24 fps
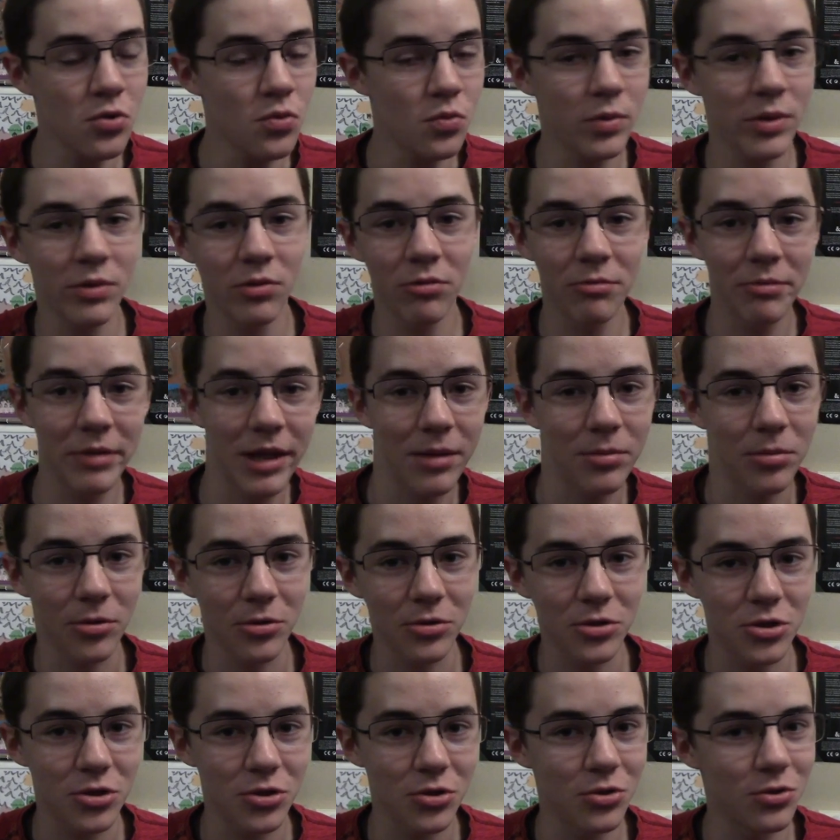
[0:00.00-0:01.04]
we will be able
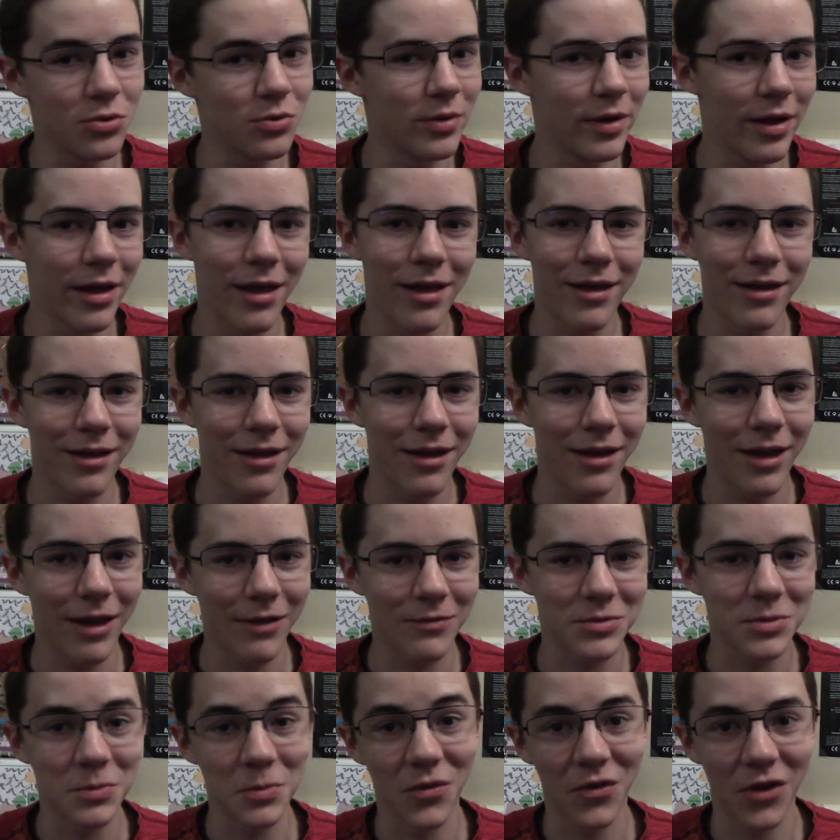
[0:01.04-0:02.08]
to have
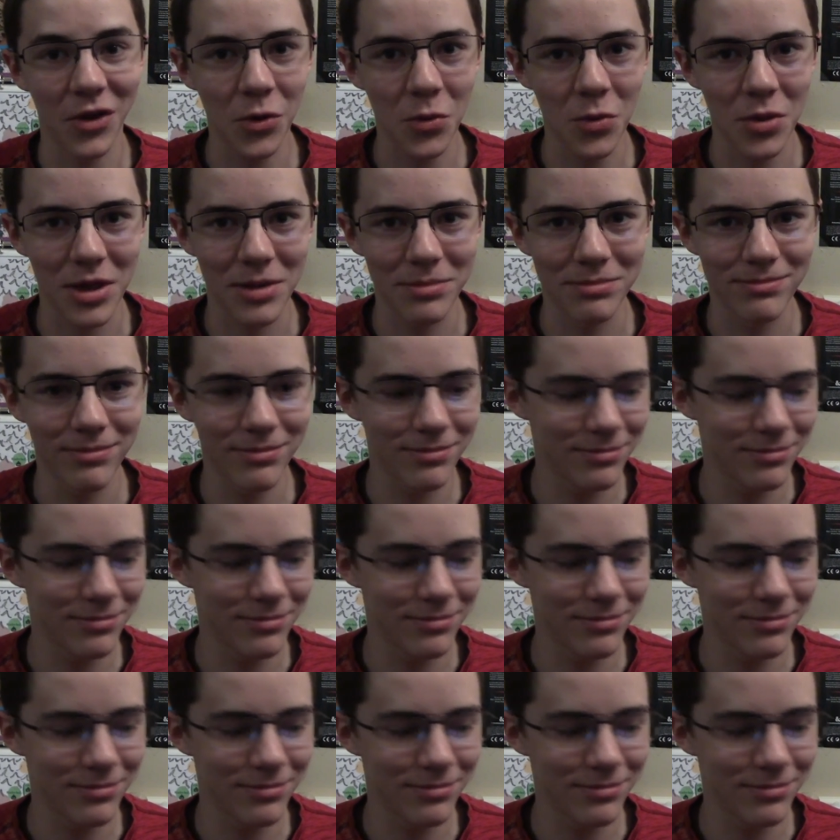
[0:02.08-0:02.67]
some fun with him.